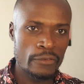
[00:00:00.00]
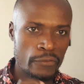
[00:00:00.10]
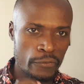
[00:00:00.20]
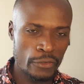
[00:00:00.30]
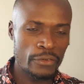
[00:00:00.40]

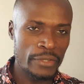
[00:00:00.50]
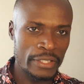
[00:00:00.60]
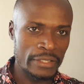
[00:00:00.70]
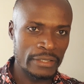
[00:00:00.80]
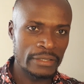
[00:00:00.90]

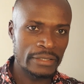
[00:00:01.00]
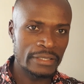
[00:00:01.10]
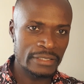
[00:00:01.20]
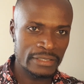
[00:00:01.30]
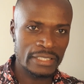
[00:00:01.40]
following the
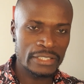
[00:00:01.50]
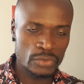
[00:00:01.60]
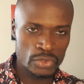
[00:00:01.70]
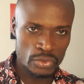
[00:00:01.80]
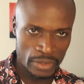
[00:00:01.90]
standards
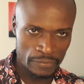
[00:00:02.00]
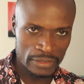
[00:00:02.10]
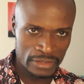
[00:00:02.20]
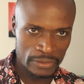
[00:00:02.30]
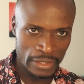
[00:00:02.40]
which we
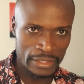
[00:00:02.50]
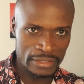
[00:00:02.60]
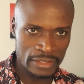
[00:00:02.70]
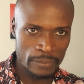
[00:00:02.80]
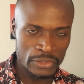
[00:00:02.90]
had
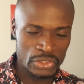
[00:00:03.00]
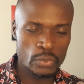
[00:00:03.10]
established?